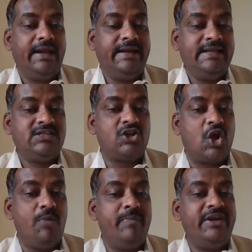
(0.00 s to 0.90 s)
It is a
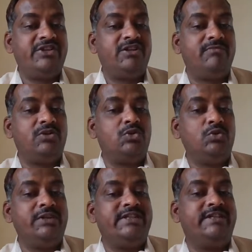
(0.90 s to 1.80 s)
combination of the
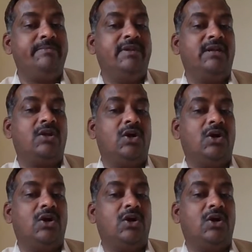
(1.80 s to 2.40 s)
two dissimilar